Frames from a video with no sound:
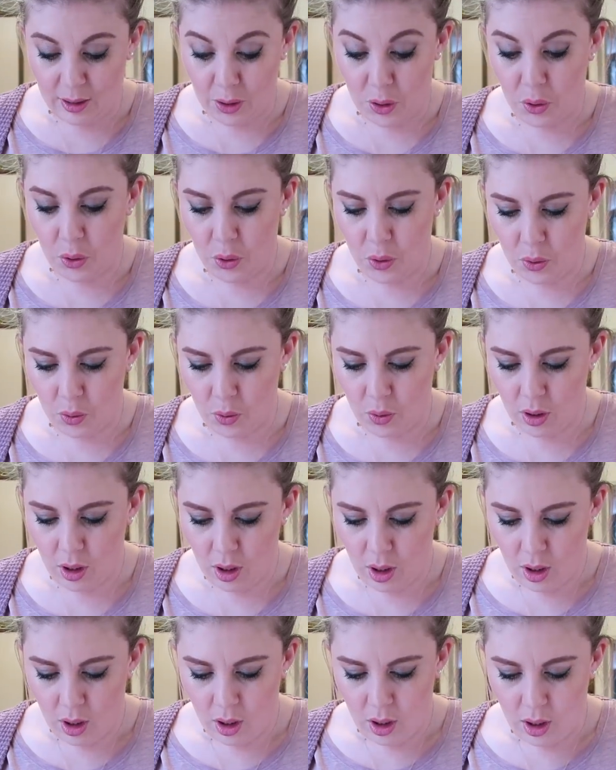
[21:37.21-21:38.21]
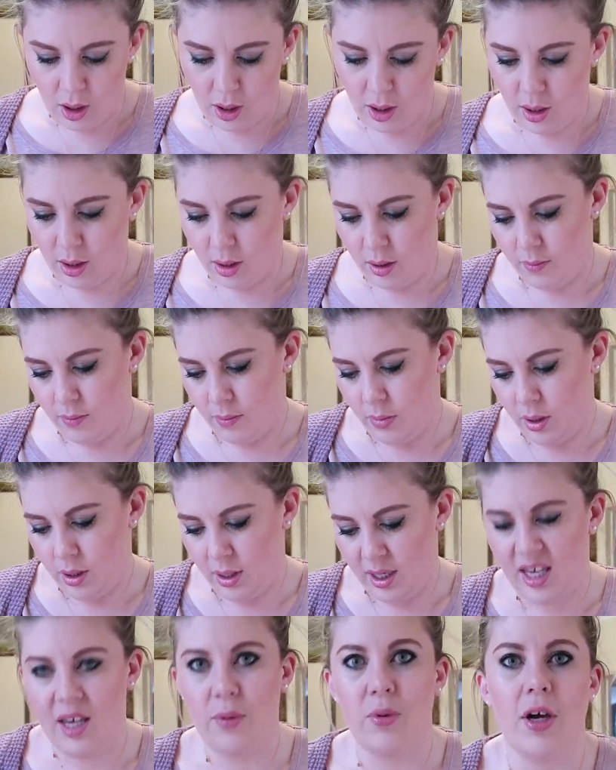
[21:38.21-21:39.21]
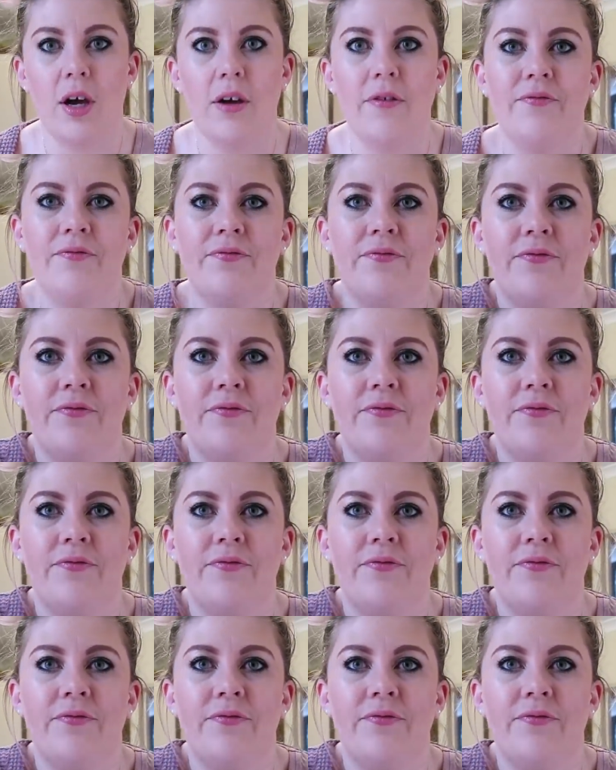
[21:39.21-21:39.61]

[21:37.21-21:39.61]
Here we go.